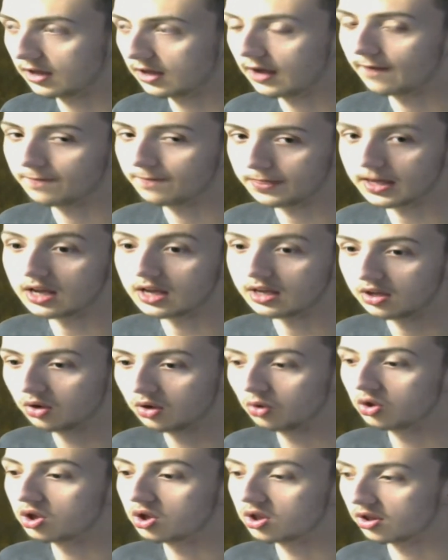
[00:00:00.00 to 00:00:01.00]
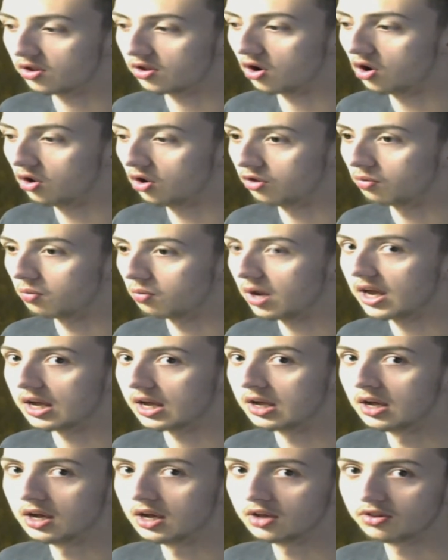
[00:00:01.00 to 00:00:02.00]
Yeah, it heals you just all the
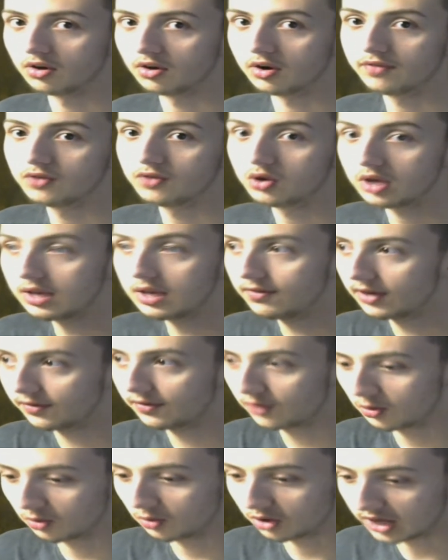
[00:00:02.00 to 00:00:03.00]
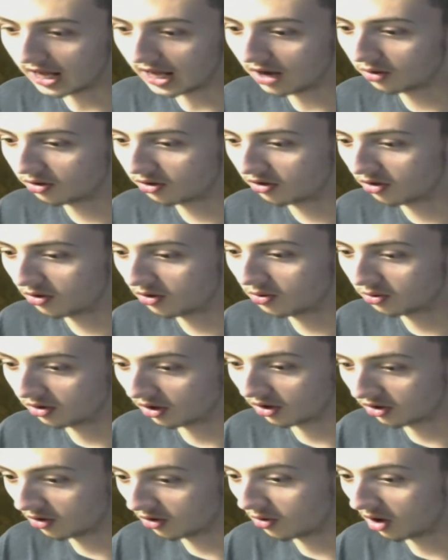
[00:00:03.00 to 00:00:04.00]
way. So if you were down to
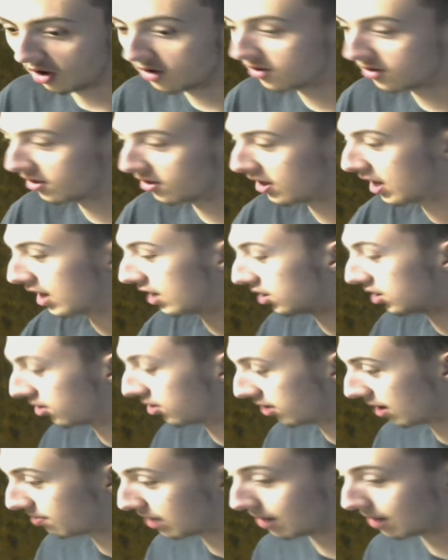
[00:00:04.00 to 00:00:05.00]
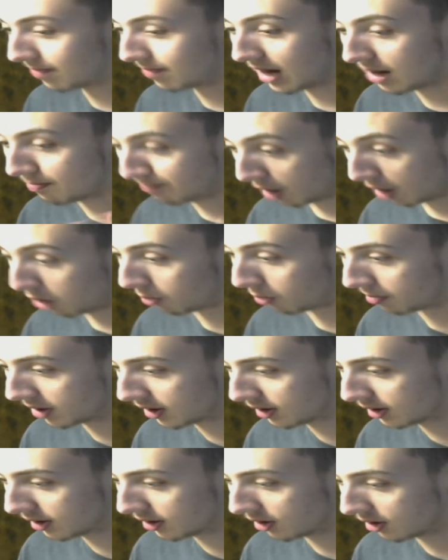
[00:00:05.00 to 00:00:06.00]
2 hearts, you slept in a bed, boom,
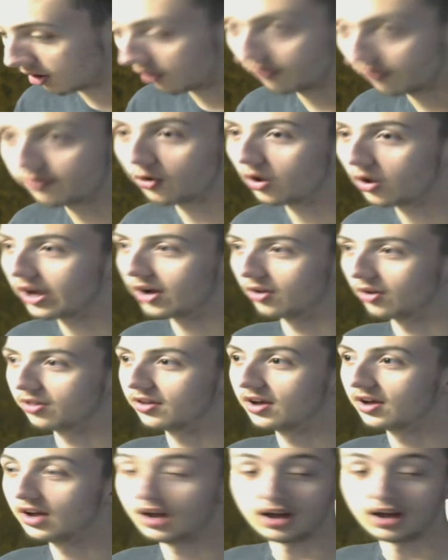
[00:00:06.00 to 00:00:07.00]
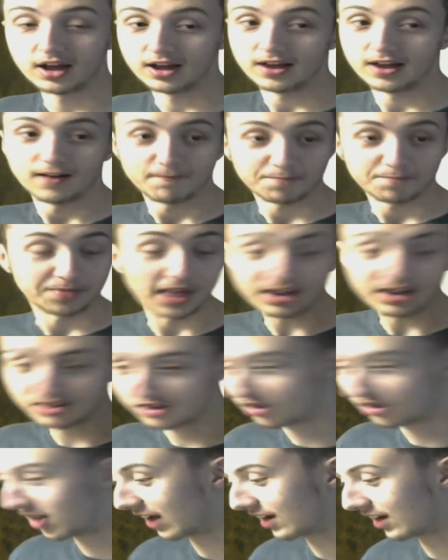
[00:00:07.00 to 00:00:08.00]
full health.
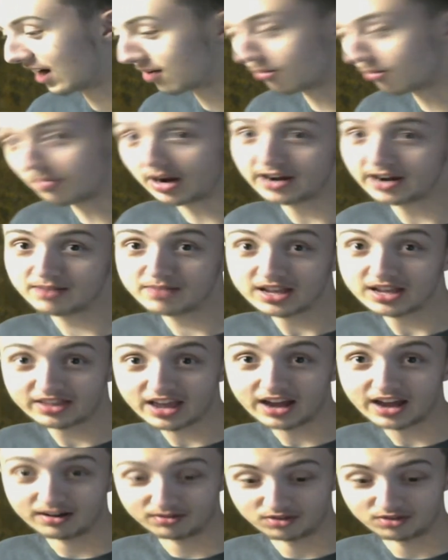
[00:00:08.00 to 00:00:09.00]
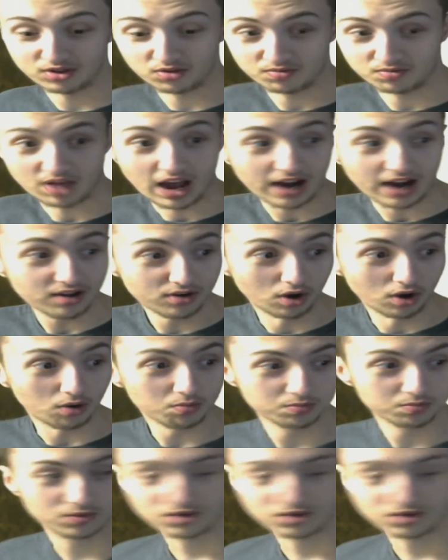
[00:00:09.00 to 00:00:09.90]
That kind of reminded me of that. I don't know.